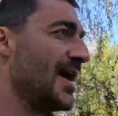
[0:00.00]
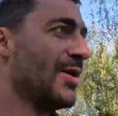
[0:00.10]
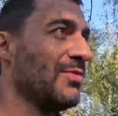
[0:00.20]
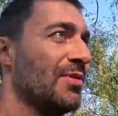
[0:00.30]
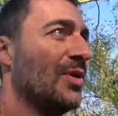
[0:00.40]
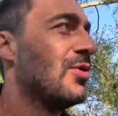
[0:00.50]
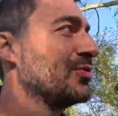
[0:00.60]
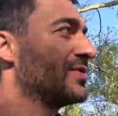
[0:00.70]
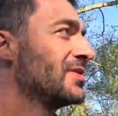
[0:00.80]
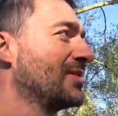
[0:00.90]
I will
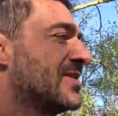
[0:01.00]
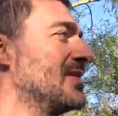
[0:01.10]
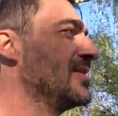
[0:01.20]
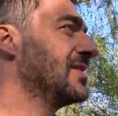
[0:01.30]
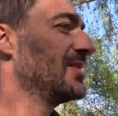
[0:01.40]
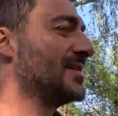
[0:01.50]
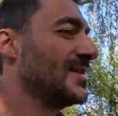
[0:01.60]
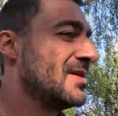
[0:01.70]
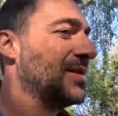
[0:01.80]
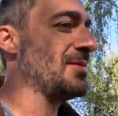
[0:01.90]
load
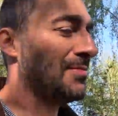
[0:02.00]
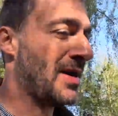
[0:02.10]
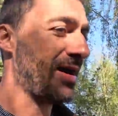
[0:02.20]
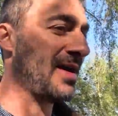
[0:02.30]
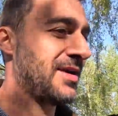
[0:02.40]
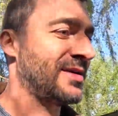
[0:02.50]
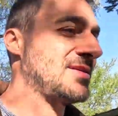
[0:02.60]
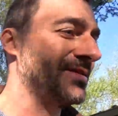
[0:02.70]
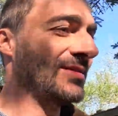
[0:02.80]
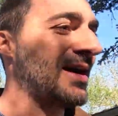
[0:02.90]
my
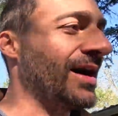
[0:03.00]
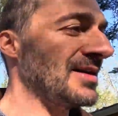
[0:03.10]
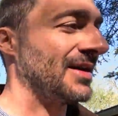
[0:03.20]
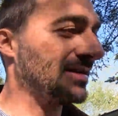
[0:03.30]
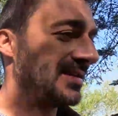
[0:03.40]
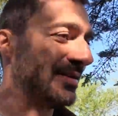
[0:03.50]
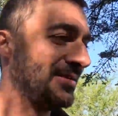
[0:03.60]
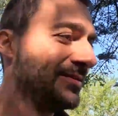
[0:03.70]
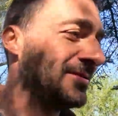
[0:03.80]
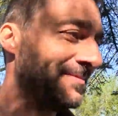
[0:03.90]
kayak here.